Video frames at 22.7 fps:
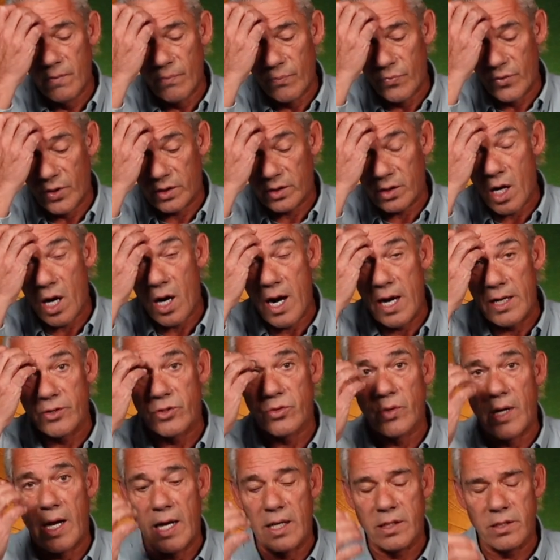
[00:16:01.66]
the
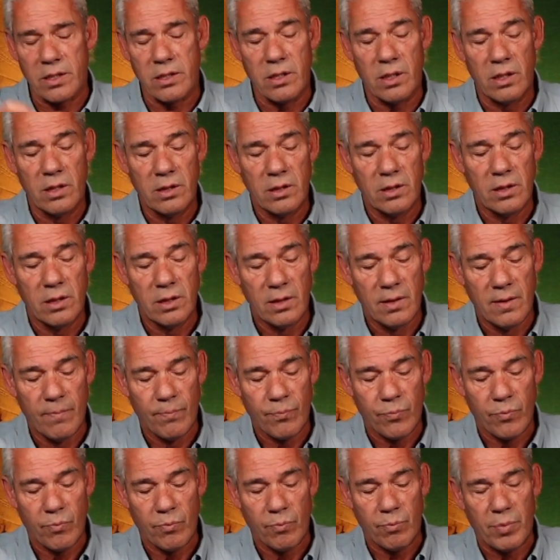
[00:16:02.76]
contrast
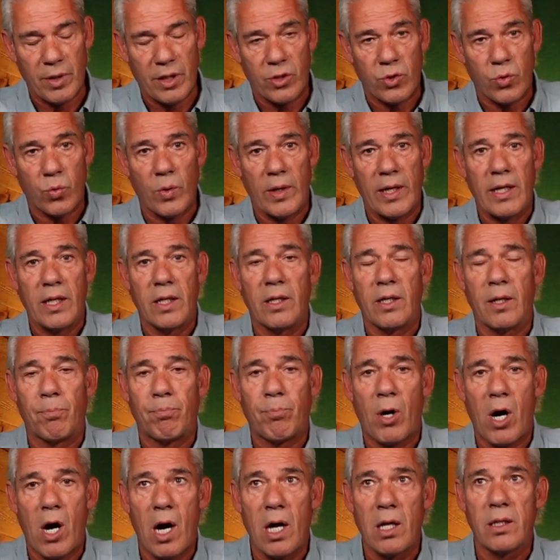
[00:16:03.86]
between the
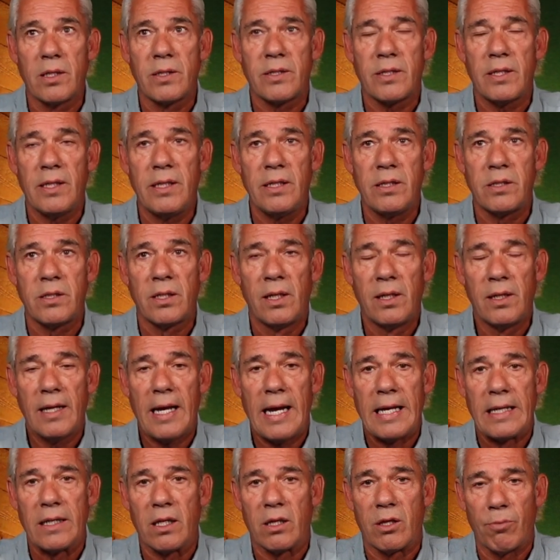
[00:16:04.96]
policies
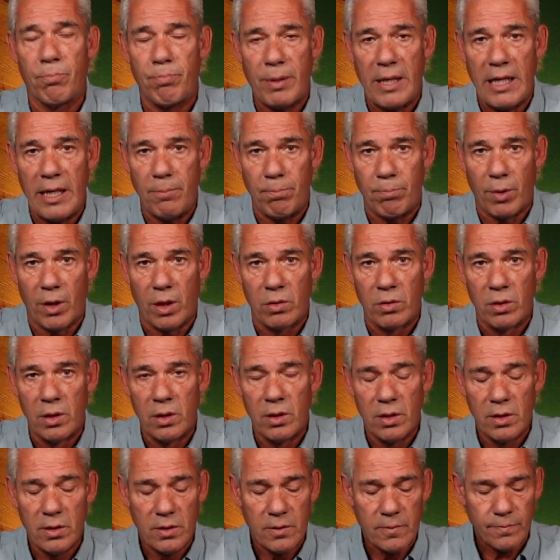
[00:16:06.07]
and the people.
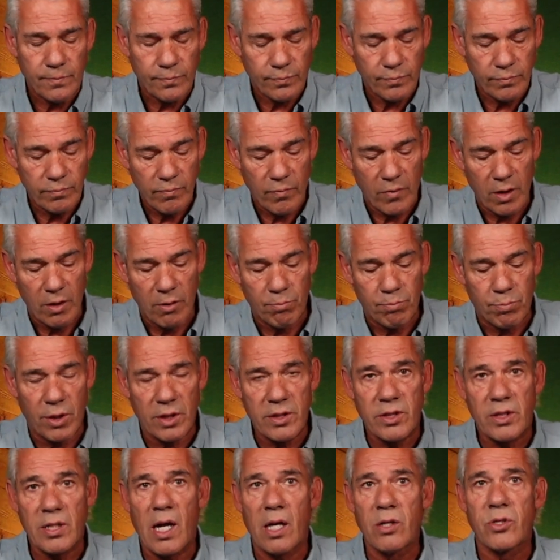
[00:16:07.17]

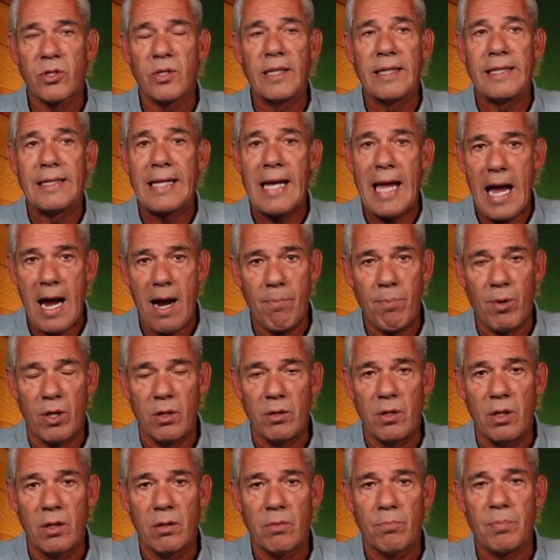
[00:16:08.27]
Put Tulsi
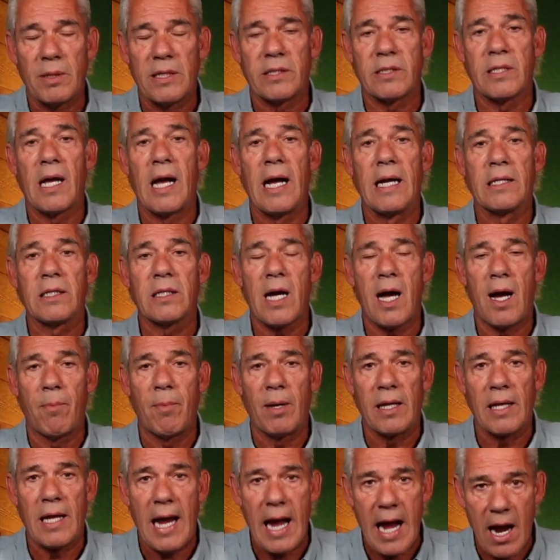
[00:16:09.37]
Gabbard beside
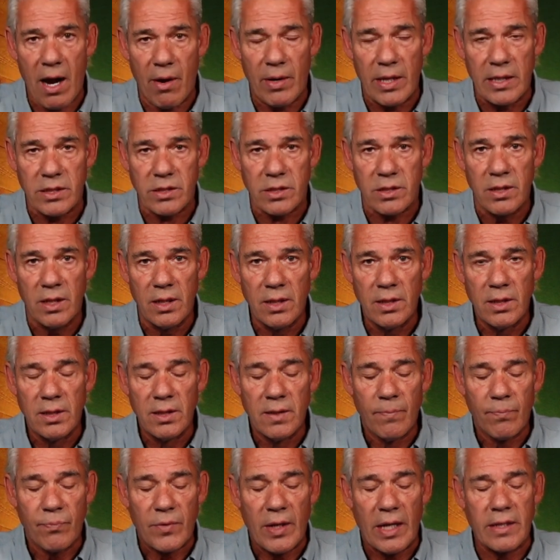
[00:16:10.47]
Kamala Harris
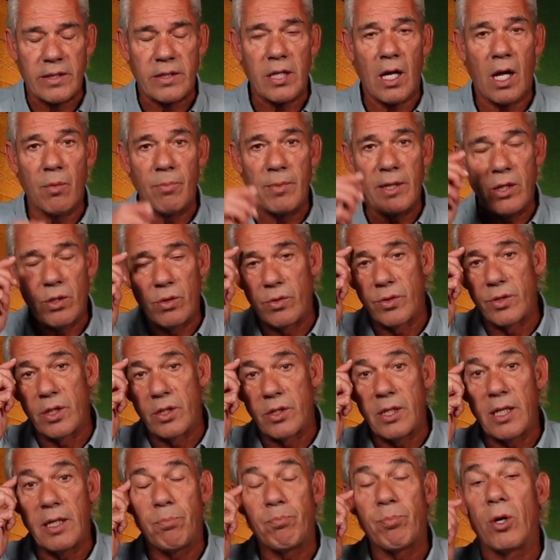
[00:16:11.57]
and tell me who the
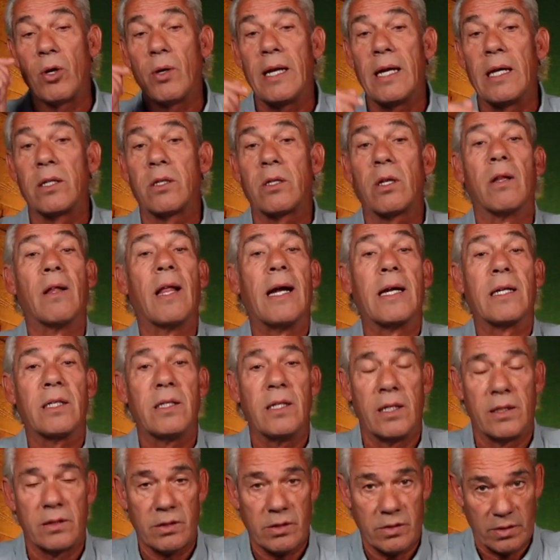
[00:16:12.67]
deeper intellect
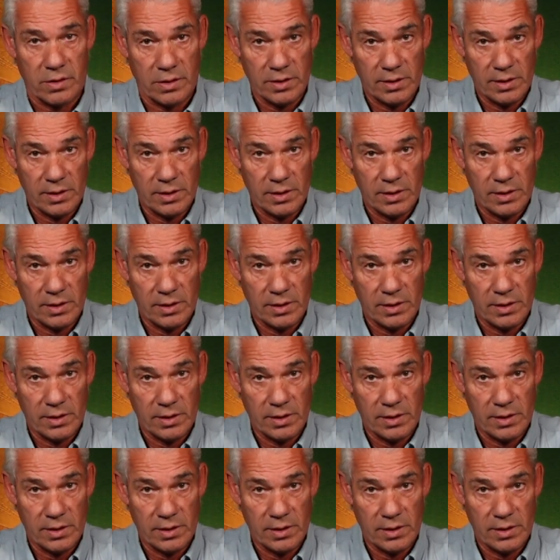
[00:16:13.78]
is.